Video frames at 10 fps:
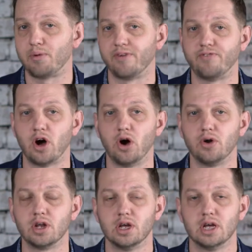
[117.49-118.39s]
or a
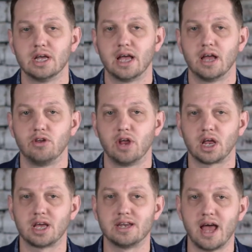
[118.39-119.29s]
phone and you
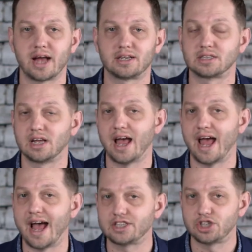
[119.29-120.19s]
hit connect, it's going
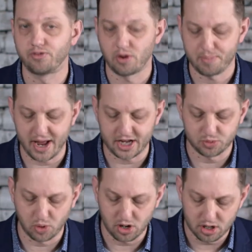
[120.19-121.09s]
to ask you for a
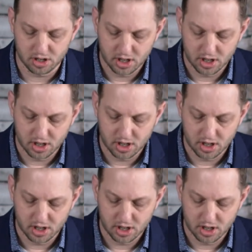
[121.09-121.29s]
password,